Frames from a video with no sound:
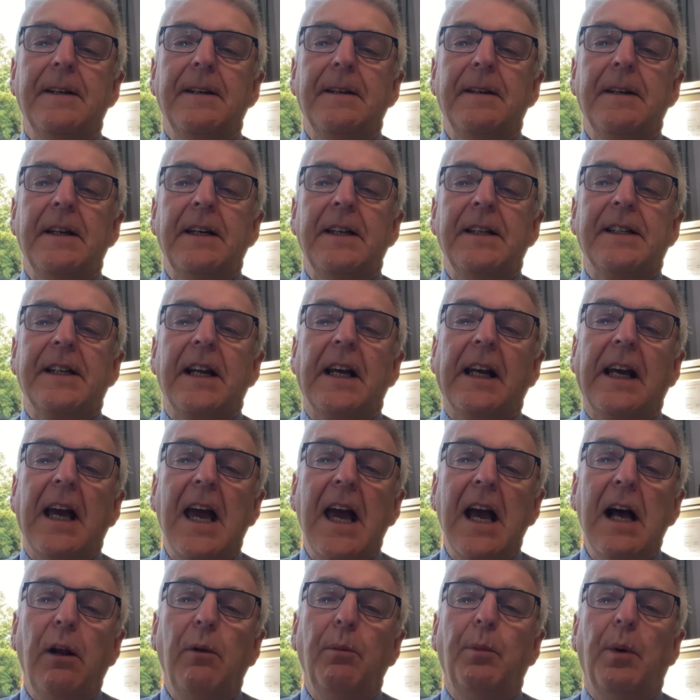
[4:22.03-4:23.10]
He's like a
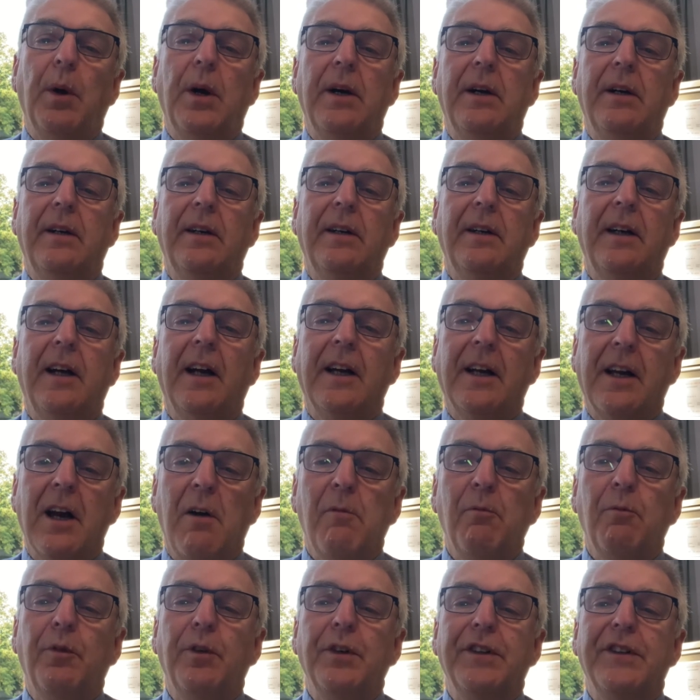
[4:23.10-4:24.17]
helper, a
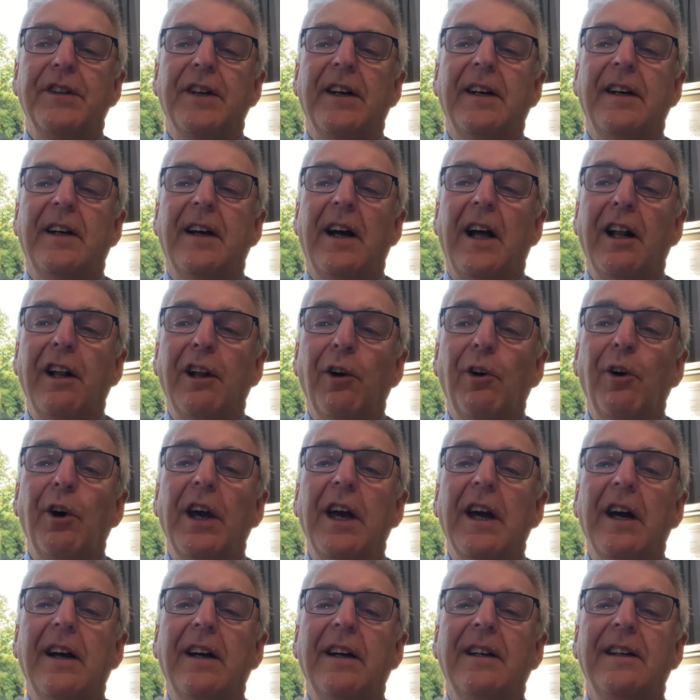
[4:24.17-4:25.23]
comforter, a
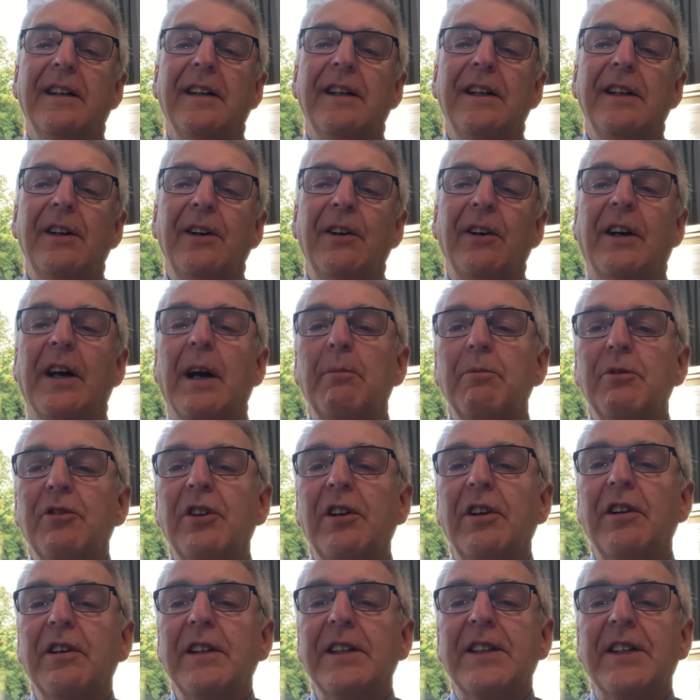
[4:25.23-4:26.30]
lawyer who comes
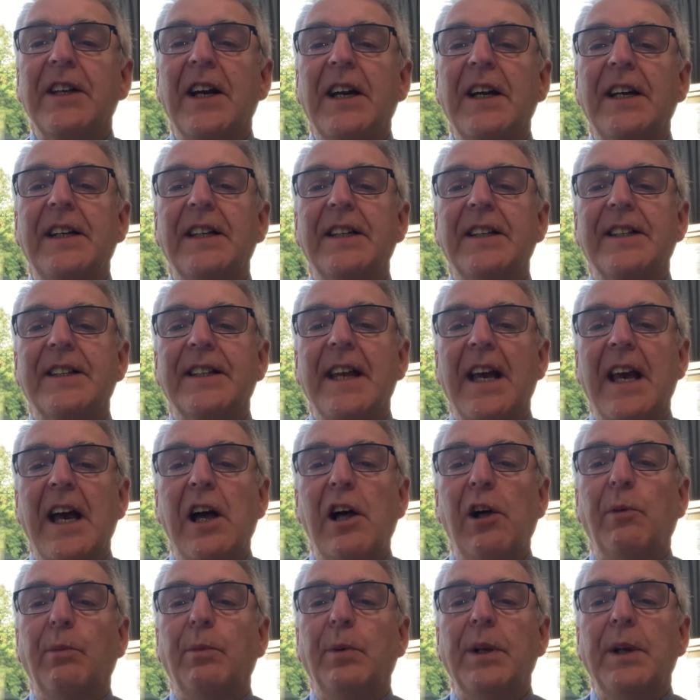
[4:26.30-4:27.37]
alongside us to
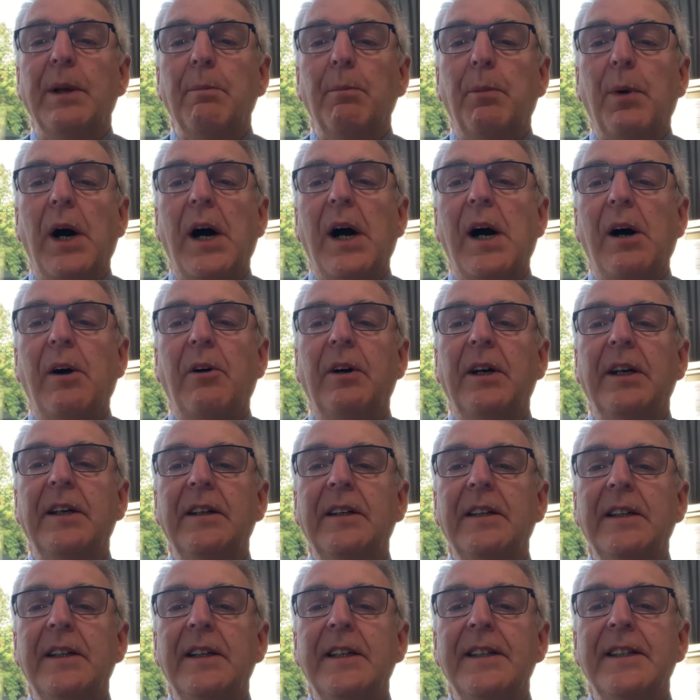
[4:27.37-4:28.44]
help and empower,
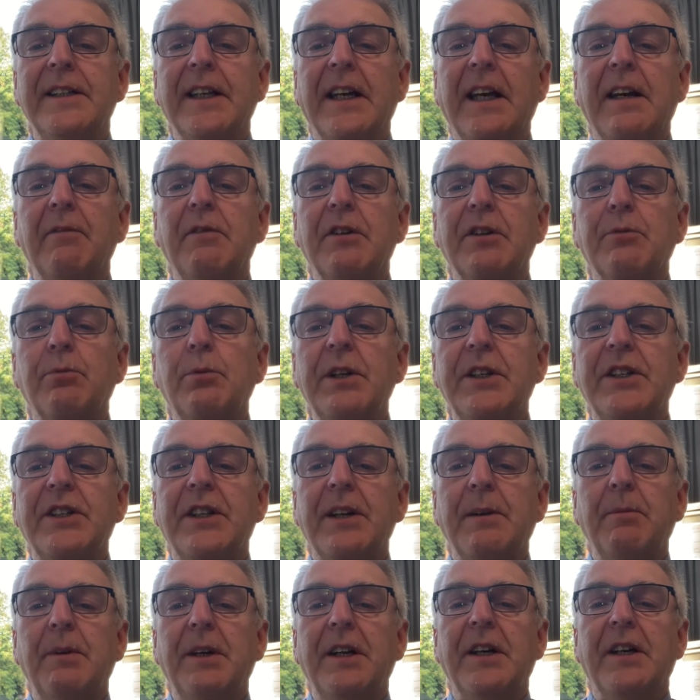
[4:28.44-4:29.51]
to give us
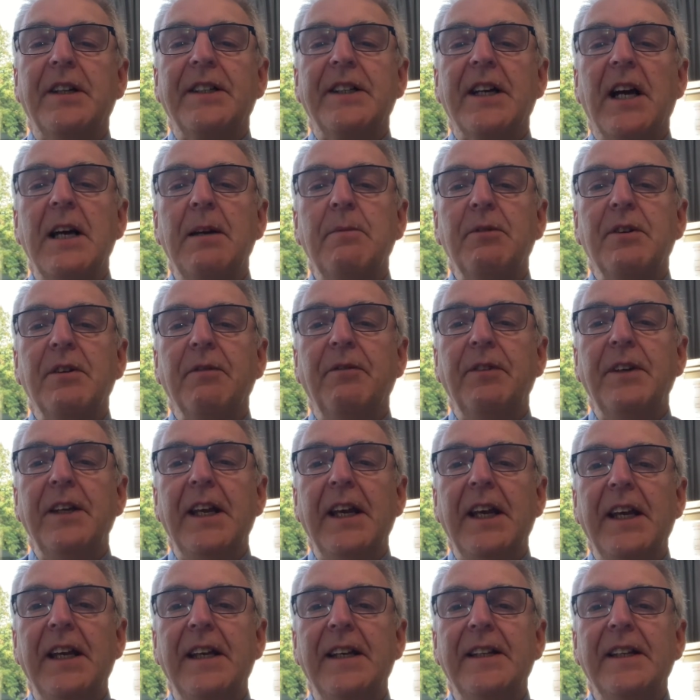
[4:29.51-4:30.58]
wisdom in our times of
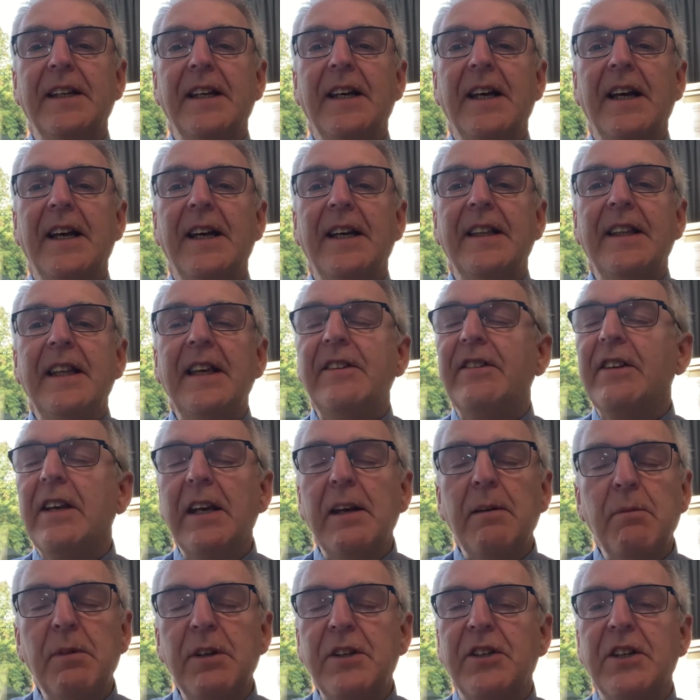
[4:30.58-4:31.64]
need. These are
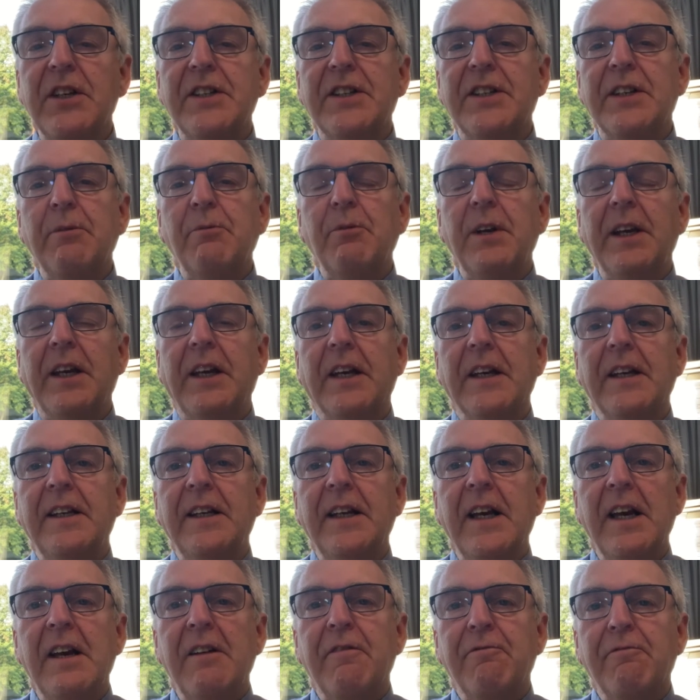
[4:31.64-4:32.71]
images that we
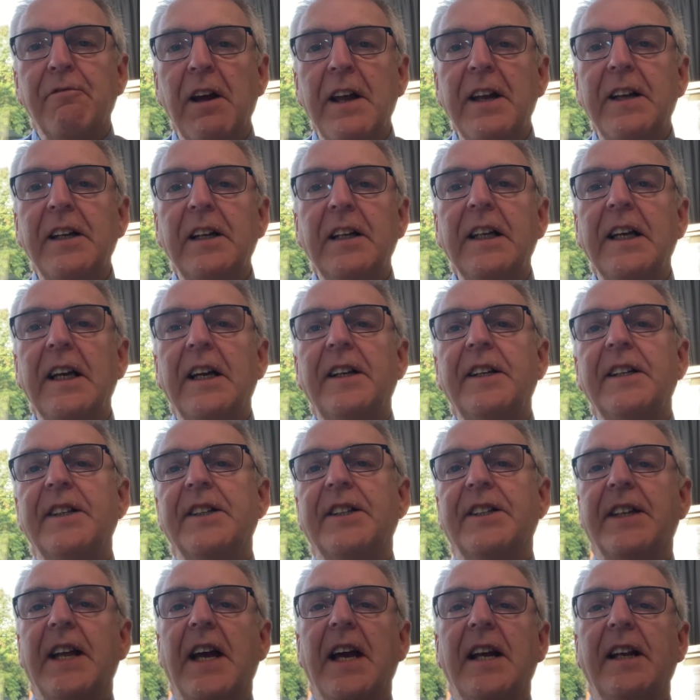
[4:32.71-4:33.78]
can readily
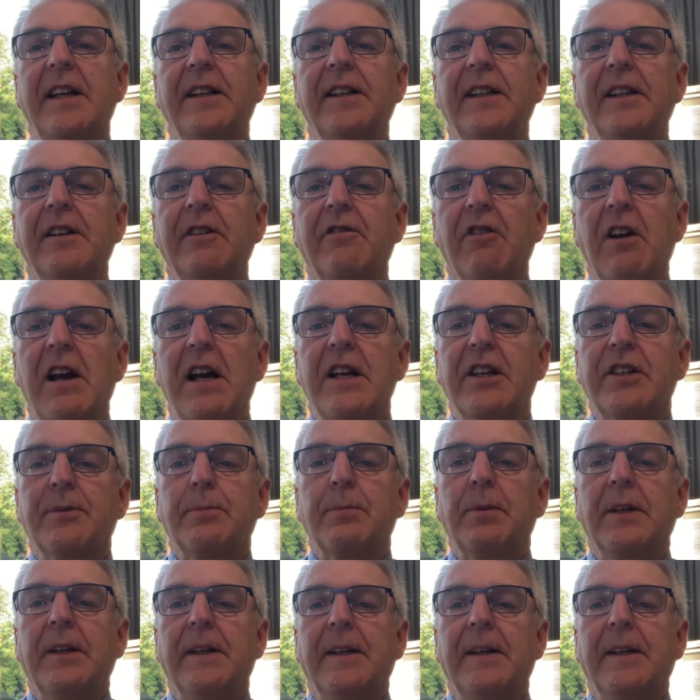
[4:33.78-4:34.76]
understand and grasp.